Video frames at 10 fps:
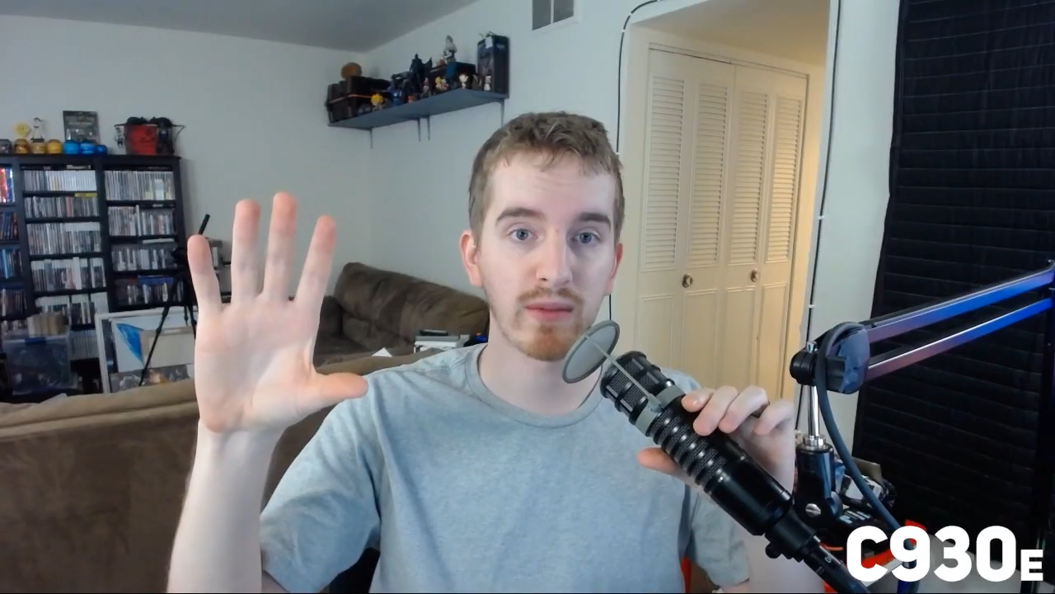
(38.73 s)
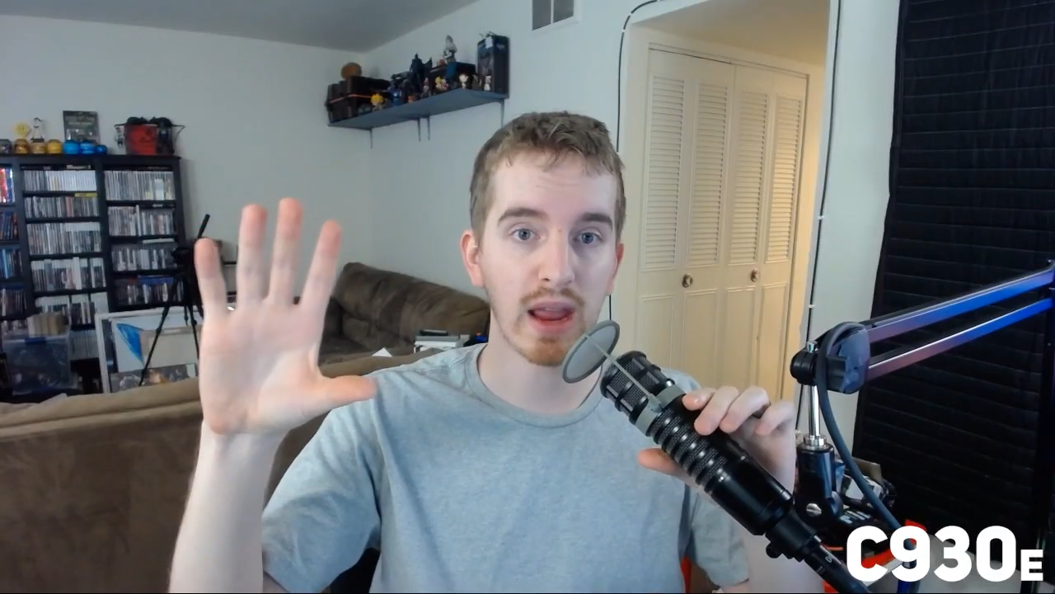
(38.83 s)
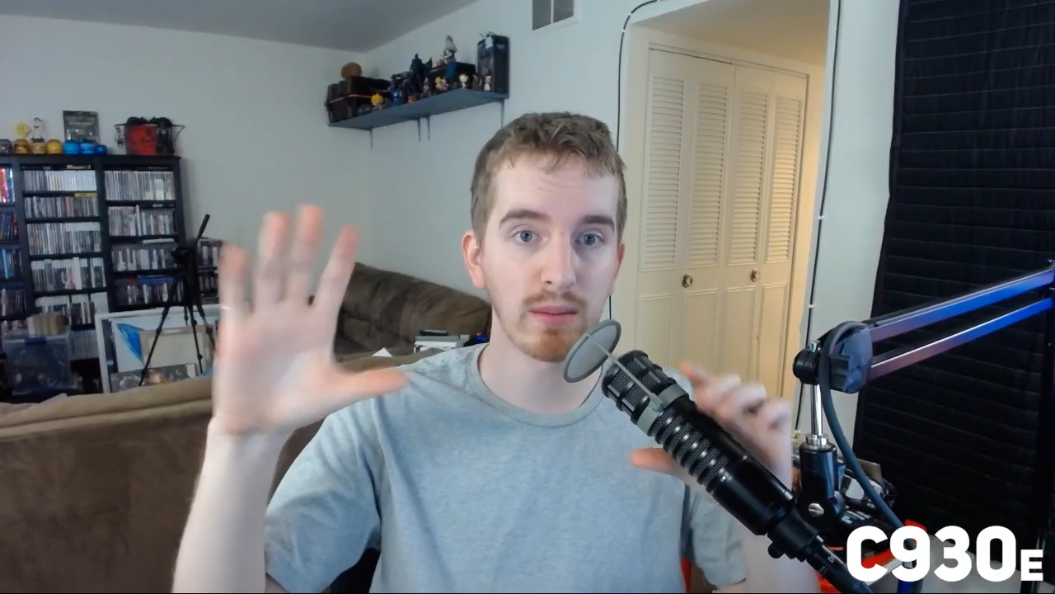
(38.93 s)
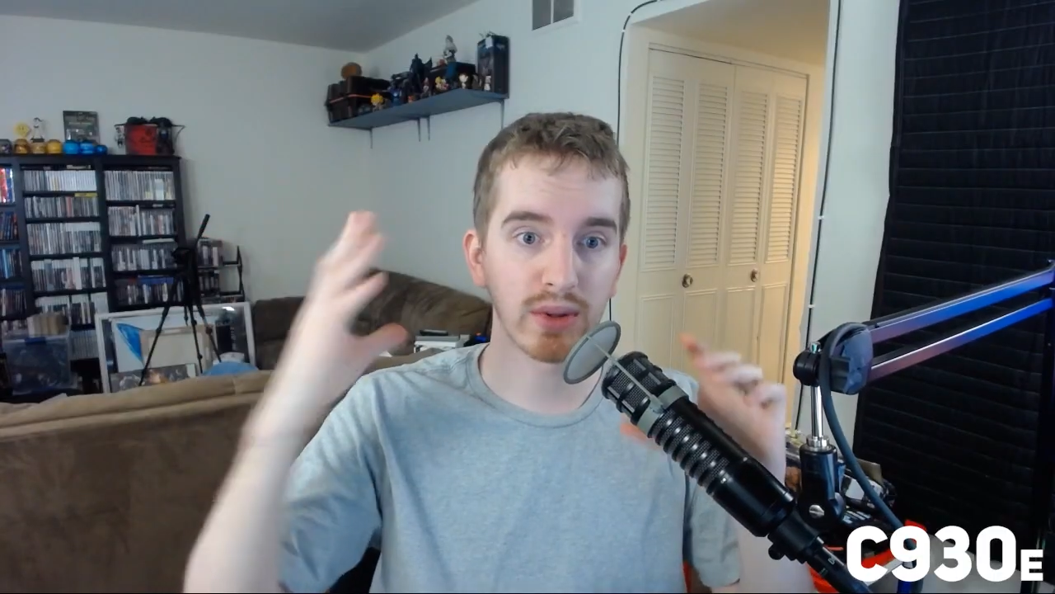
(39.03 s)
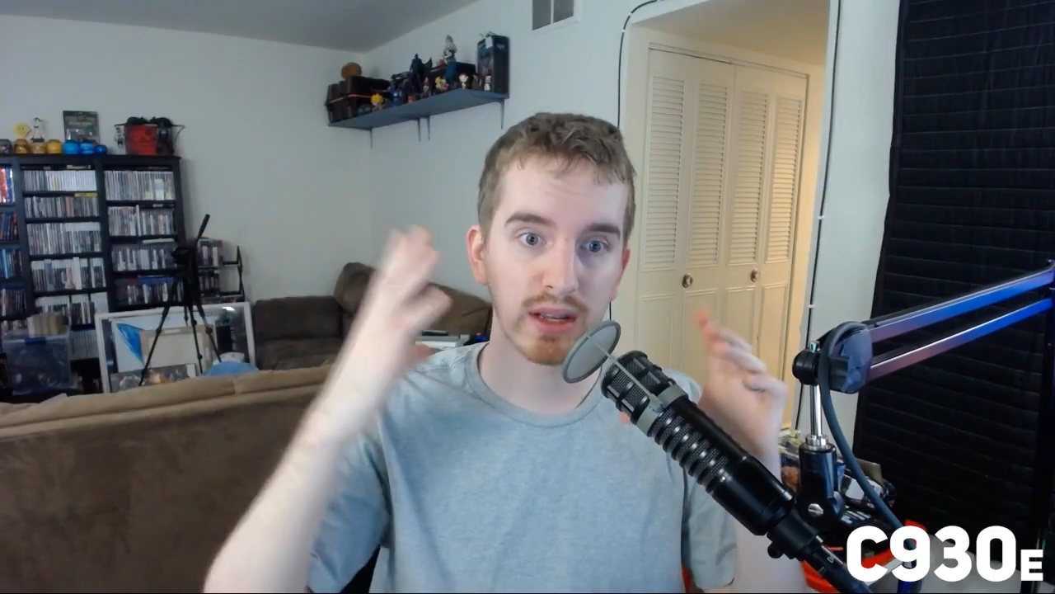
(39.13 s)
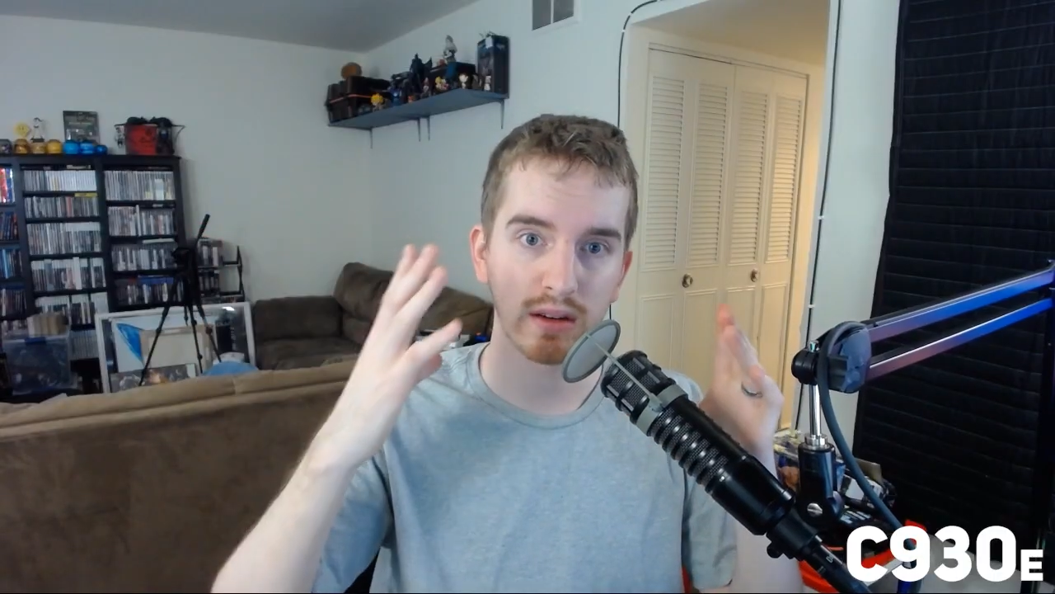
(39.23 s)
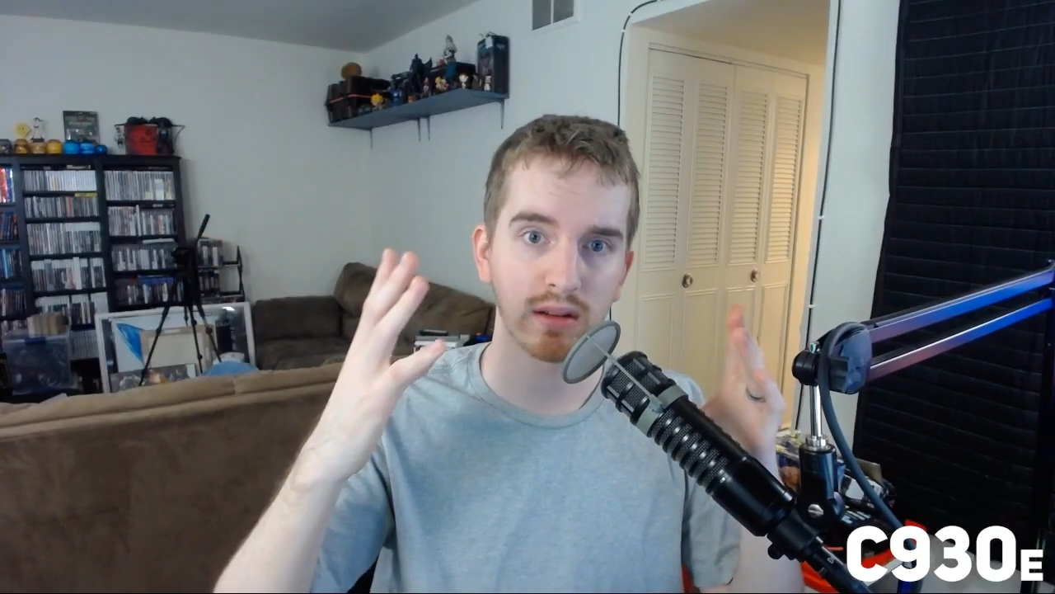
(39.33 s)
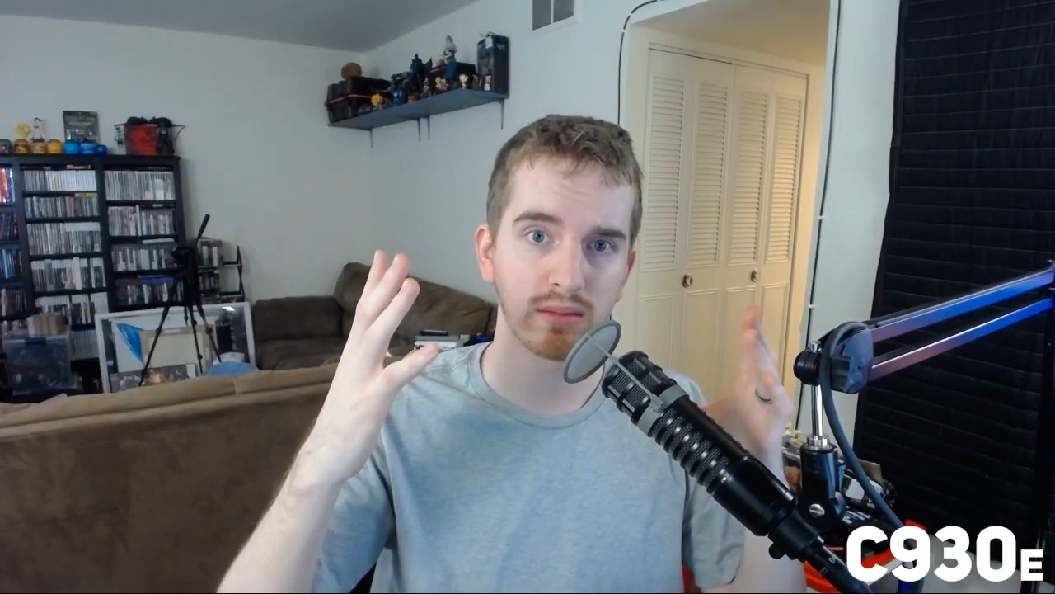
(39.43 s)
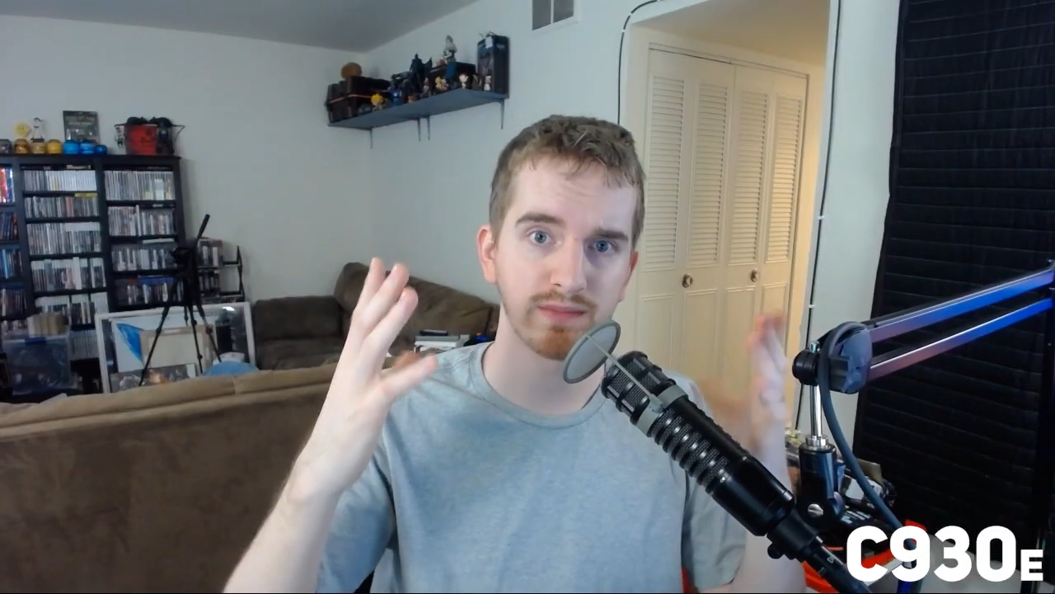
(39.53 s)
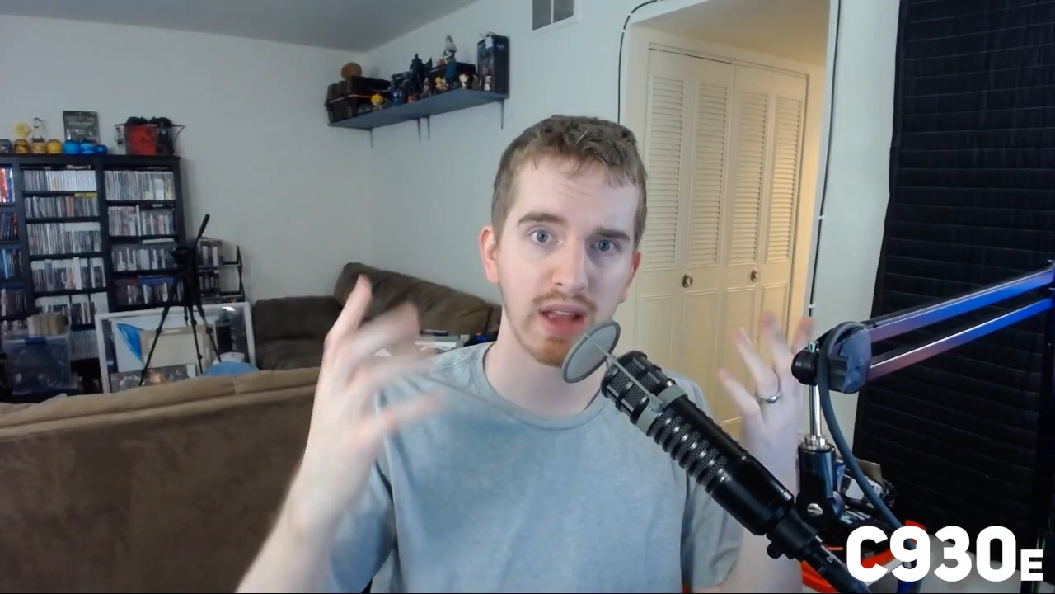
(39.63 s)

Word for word: of gameplay, your